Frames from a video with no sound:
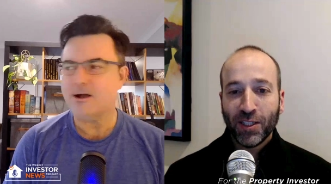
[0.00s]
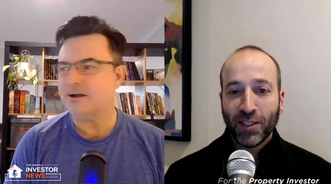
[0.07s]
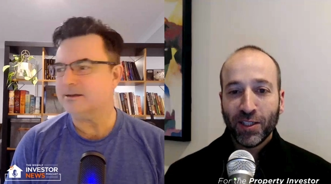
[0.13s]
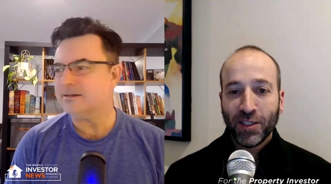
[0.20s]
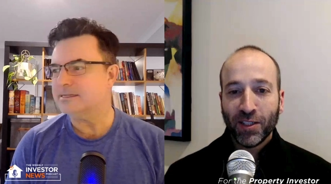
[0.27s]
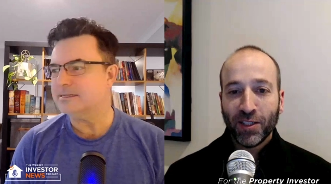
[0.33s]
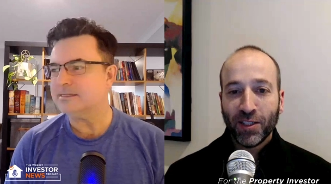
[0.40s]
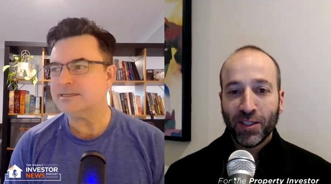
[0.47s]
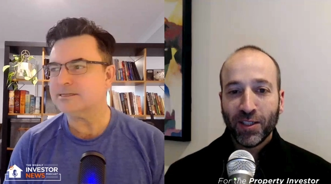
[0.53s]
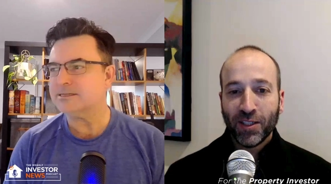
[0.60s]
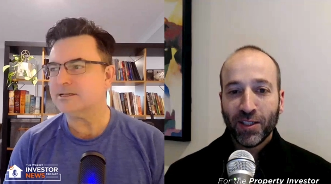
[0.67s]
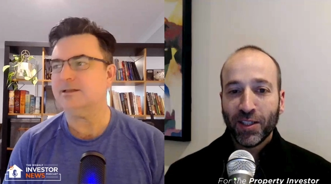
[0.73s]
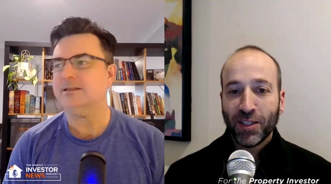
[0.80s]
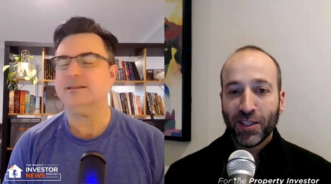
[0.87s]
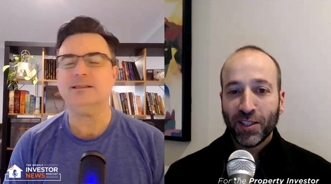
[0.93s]
Speaker 1: Oh,
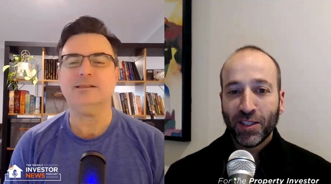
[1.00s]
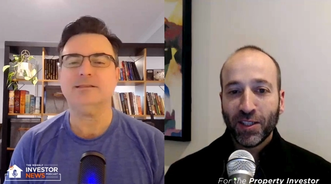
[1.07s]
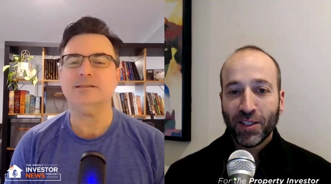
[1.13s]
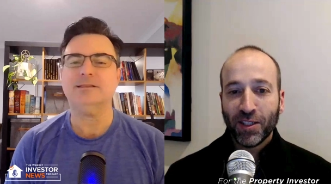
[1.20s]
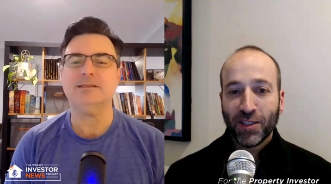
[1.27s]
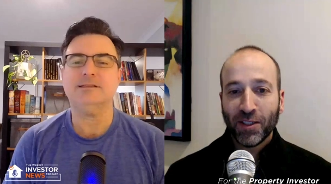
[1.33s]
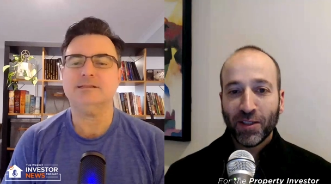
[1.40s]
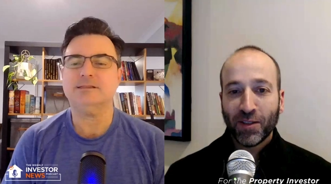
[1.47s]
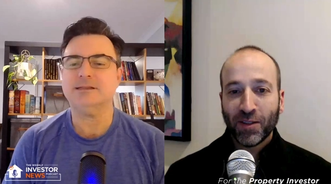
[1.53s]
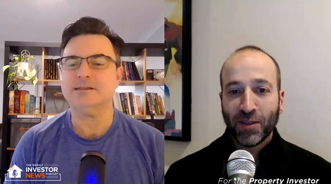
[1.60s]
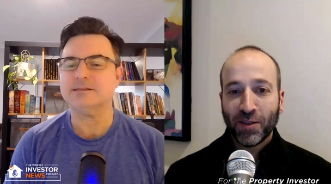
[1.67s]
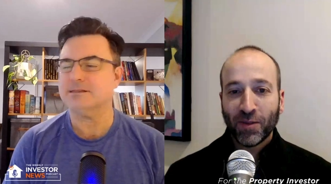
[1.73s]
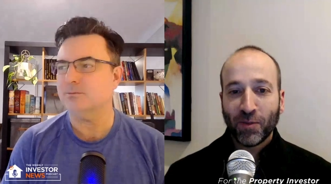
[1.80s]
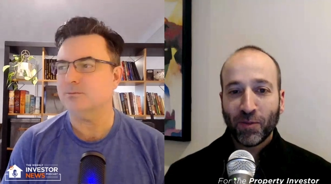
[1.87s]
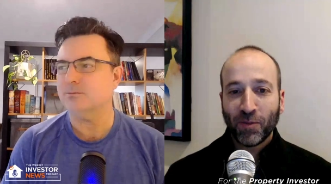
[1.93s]
it's just uh, there's
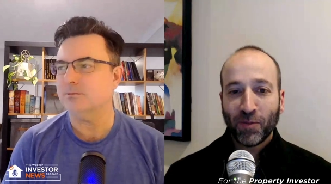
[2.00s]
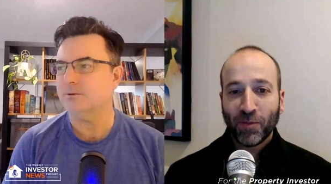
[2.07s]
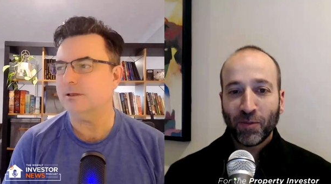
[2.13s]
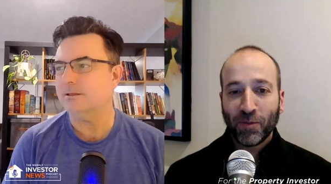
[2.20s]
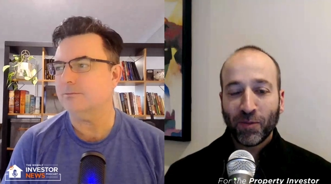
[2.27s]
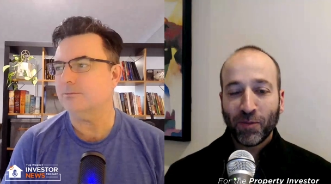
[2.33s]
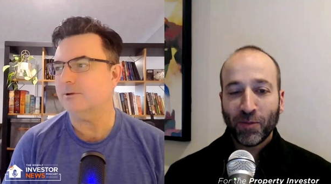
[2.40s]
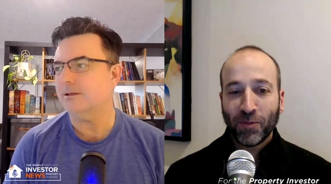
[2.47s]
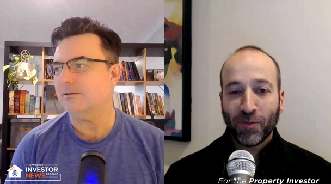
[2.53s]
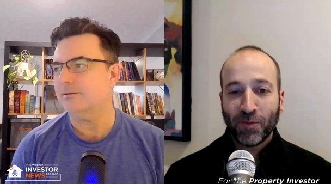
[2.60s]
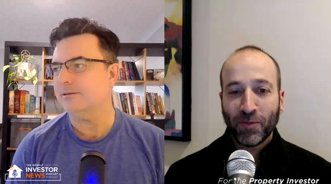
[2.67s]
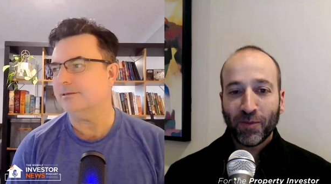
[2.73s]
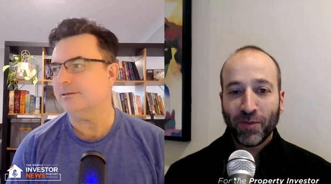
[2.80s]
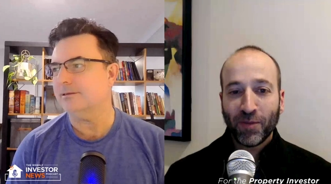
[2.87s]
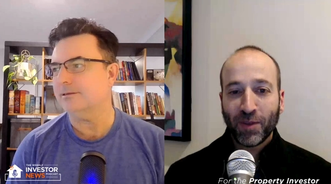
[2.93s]
there's just what,
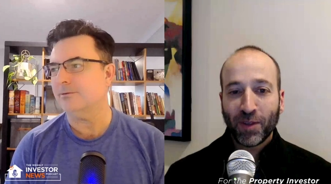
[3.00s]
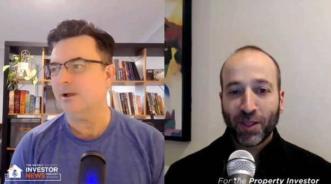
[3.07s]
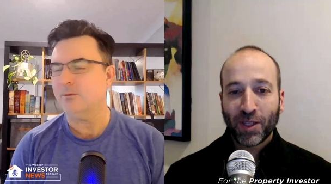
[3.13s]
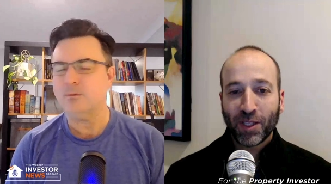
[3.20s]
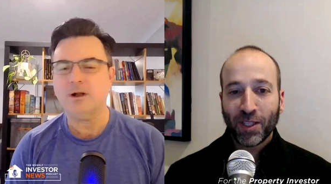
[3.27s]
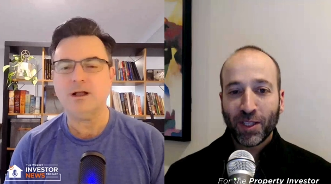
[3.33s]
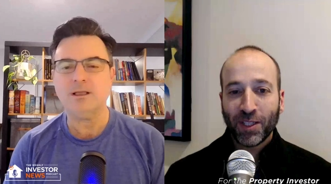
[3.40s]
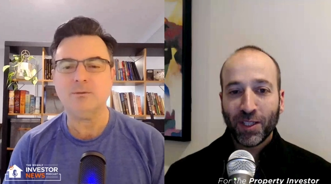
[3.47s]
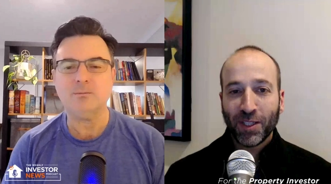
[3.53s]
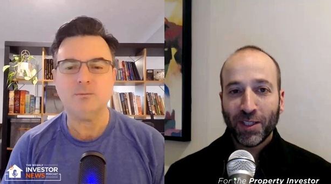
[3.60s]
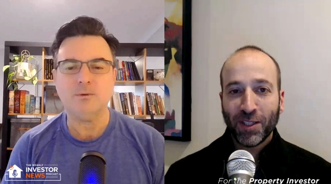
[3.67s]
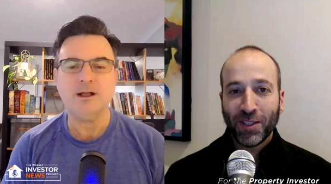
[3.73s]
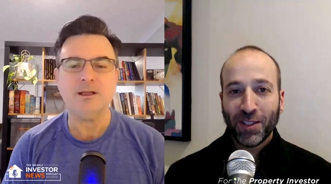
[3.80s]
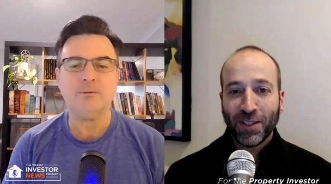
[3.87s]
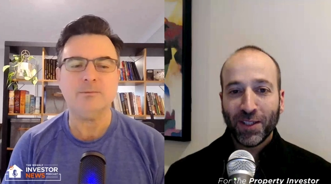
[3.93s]
what, yeah.
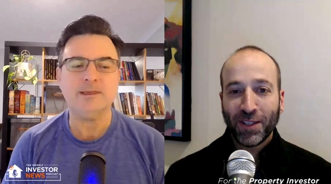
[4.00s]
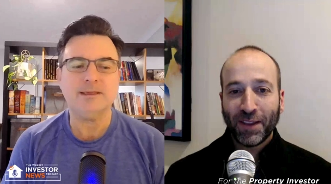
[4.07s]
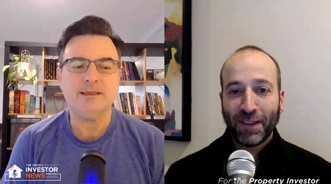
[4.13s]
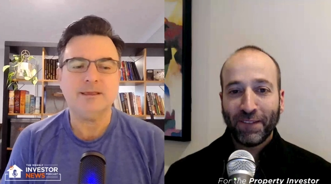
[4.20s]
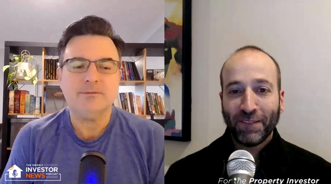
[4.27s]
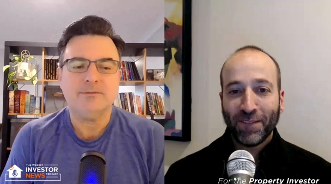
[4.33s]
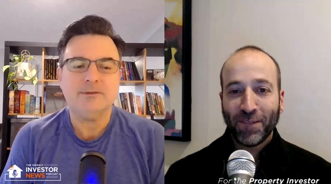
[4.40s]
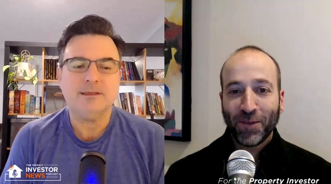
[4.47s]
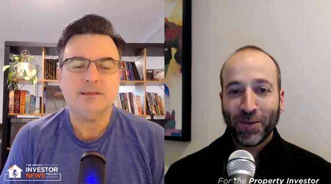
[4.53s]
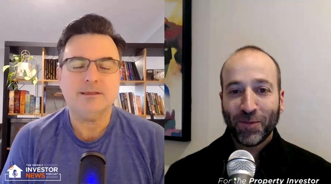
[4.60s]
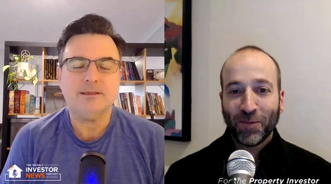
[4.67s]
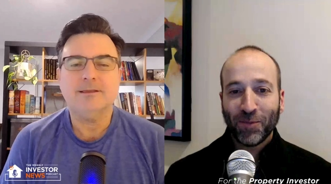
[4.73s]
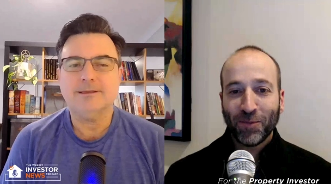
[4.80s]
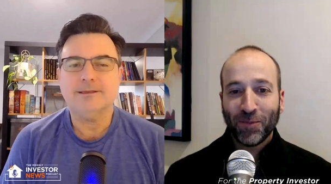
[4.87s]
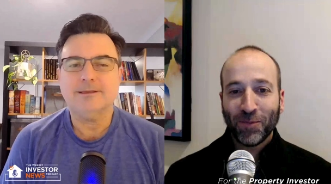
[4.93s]
Why why are we
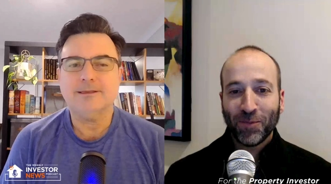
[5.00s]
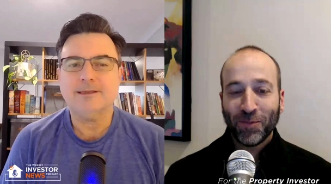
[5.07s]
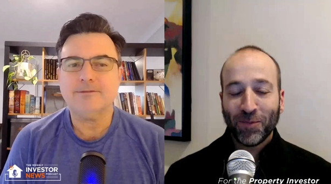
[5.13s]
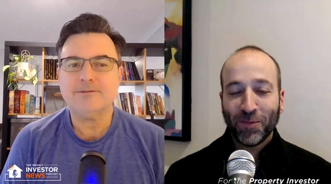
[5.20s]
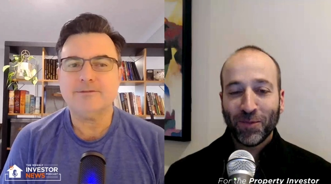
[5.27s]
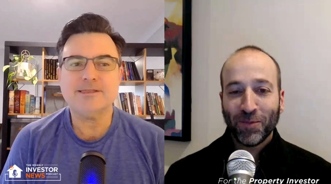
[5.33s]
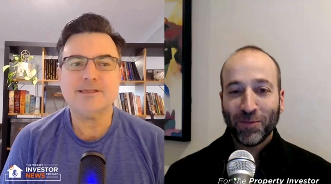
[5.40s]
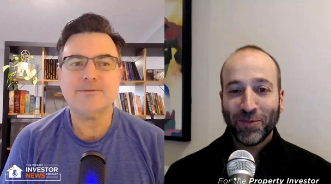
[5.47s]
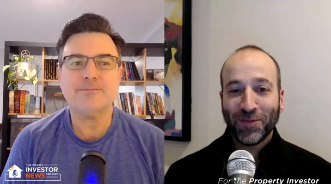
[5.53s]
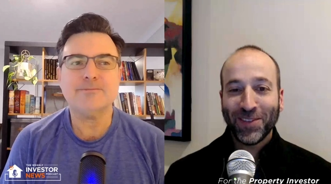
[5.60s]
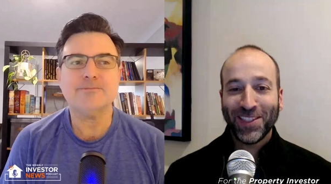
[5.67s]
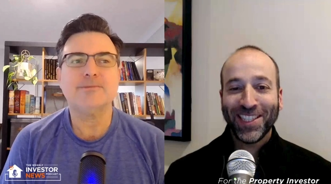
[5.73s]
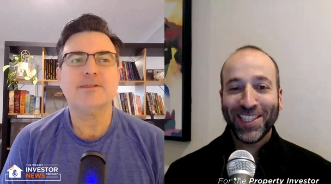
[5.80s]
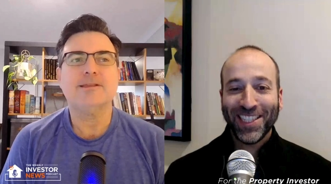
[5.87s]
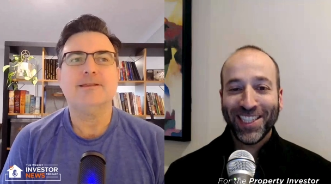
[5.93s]
giving
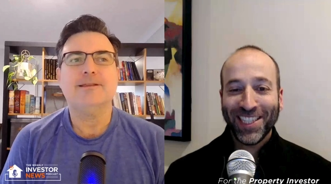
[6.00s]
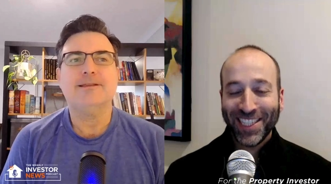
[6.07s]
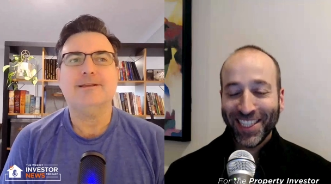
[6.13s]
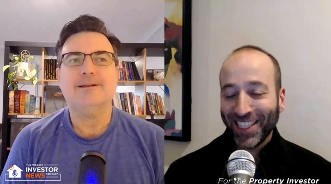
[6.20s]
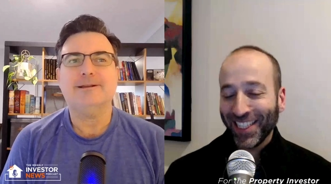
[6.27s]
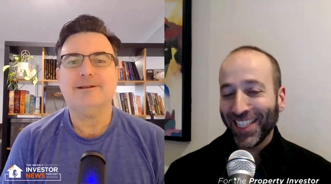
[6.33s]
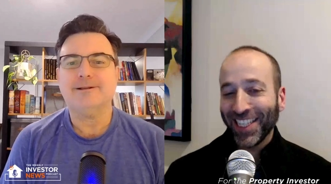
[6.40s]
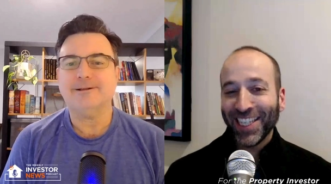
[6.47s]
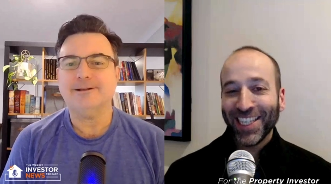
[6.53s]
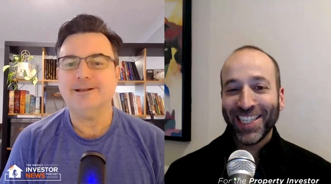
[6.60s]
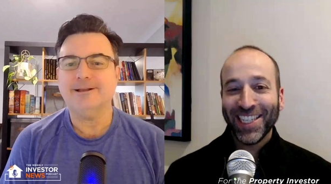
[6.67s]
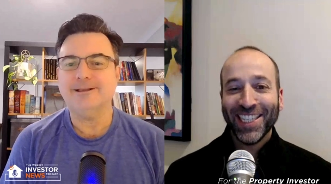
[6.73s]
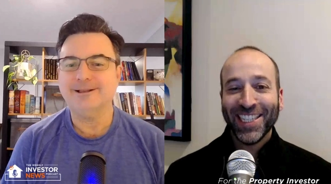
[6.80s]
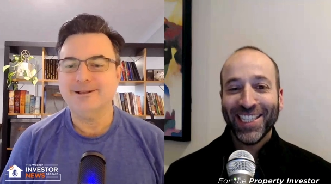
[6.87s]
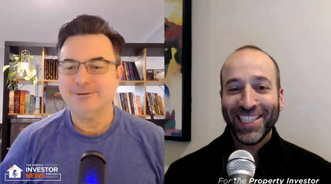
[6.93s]
giving them?
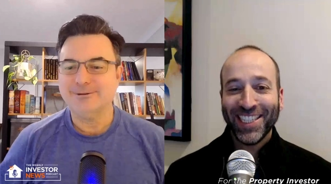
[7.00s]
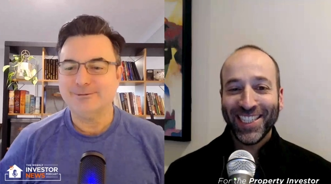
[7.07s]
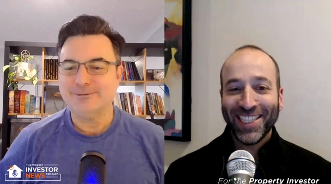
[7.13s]
Uh,